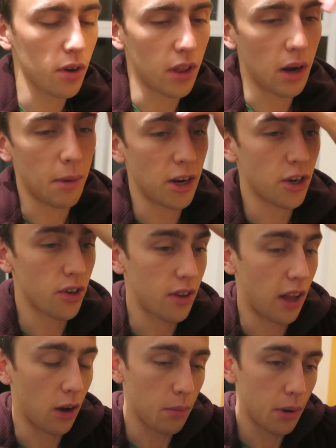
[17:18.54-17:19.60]
good that I managed to
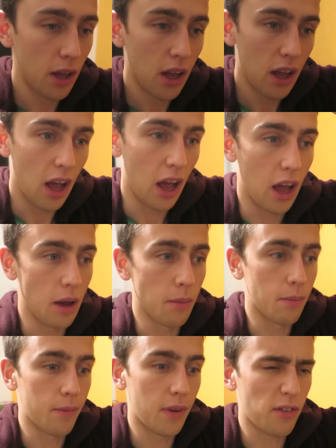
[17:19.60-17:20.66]
stay up
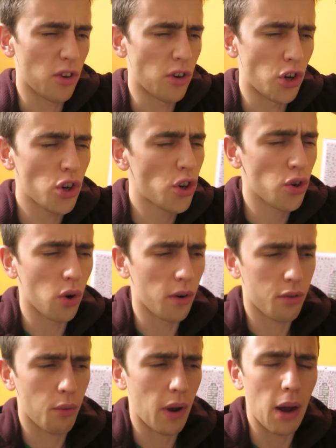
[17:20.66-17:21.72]
um, I've done just short
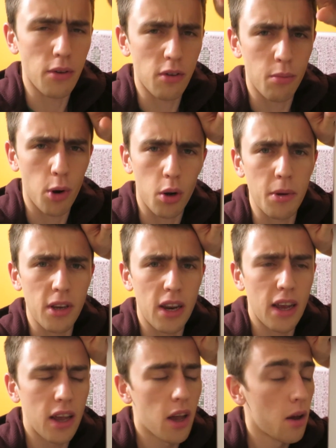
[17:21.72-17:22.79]
of three hours of programming
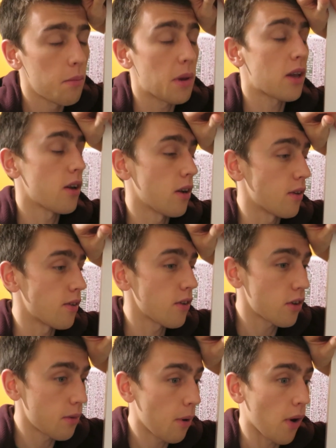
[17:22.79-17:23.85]
today because
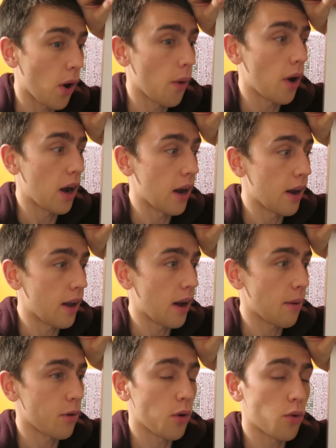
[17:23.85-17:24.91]
tomorrow I
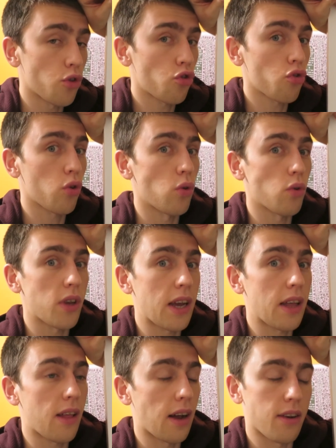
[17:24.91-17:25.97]
am going to struggle to
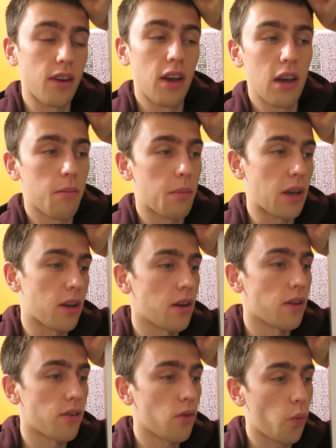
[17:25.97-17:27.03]
hit that
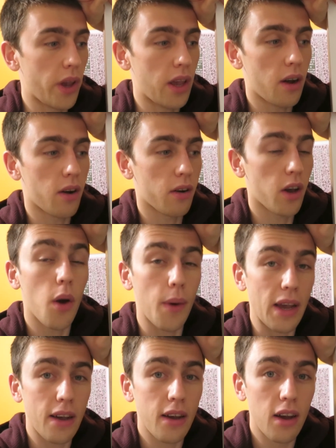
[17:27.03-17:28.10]
because we are
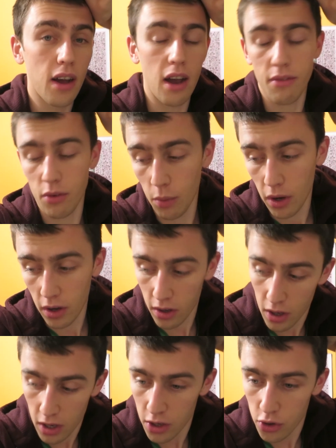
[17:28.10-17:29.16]
going after work
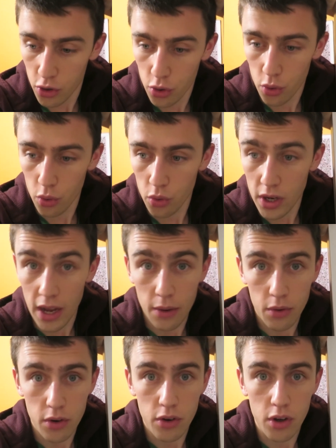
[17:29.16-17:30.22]
to
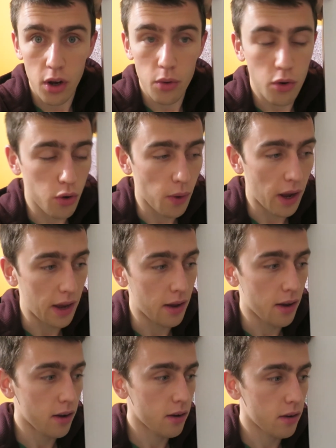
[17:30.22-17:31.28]
town to go to
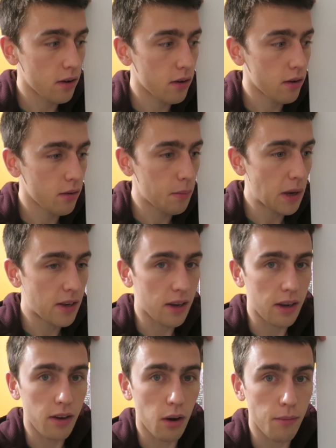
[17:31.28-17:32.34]
a
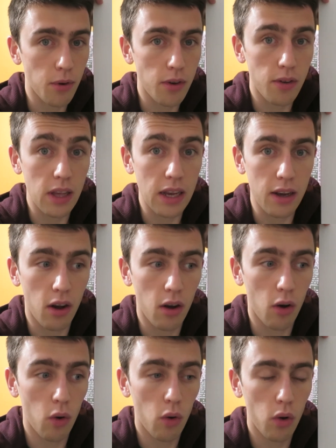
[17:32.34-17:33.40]
meeting conference thing
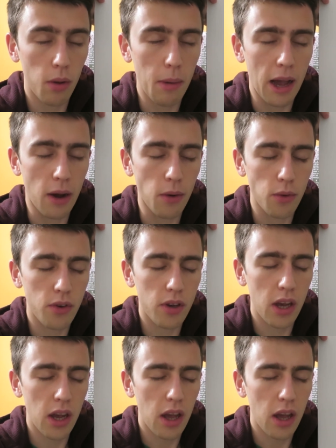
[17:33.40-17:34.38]
all about